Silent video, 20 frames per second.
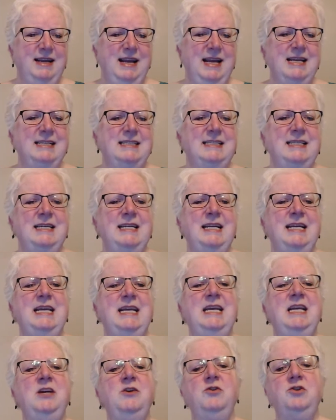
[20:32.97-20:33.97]
is it a
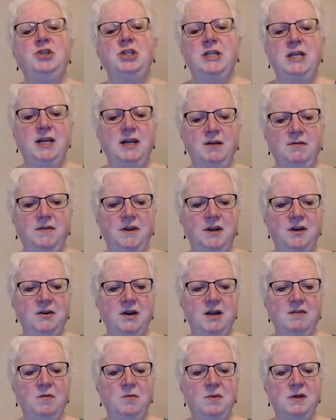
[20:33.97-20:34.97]
huge thing if you don't
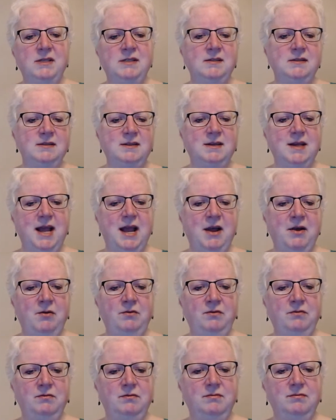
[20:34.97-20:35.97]
have a business
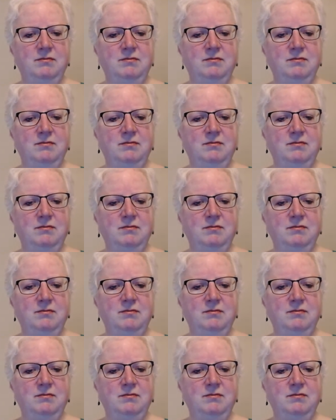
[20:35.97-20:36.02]
account?